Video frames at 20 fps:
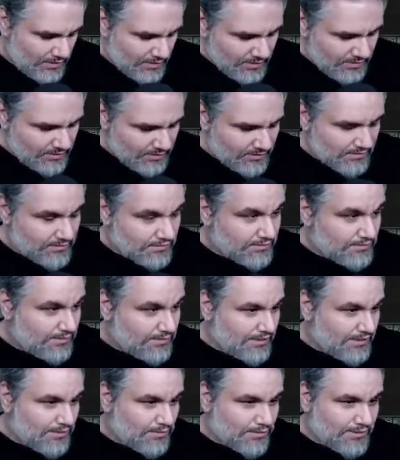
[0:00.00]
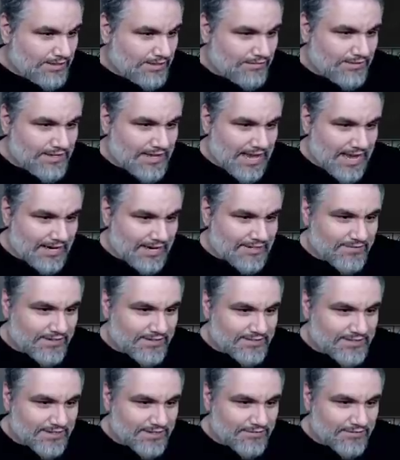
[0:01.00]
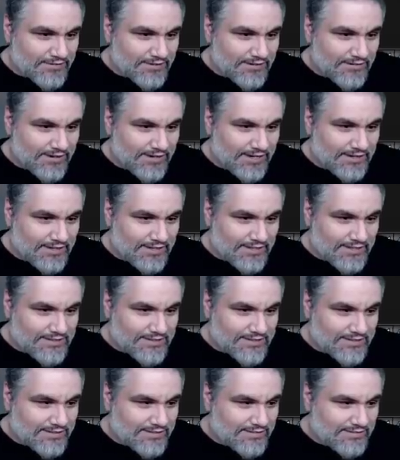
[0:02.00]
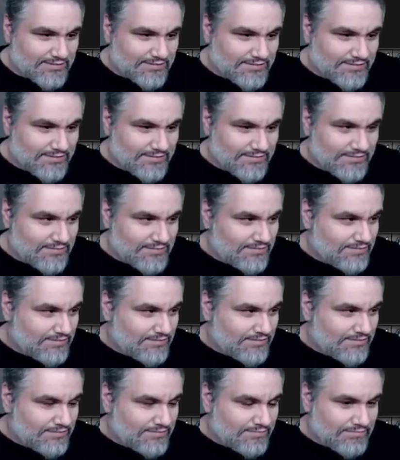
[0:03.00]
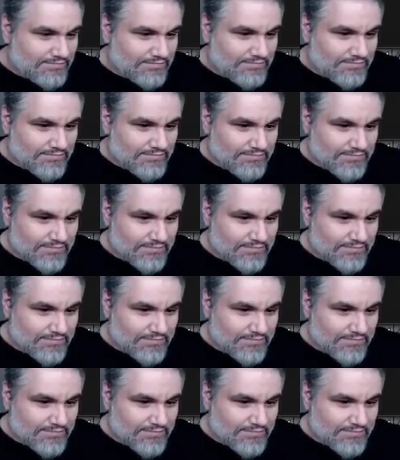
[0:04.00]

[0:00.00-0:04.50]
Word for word: Whatever. Well, we're we definitely do? activating Teferi, right? Like so. Yeah, who are you kidding?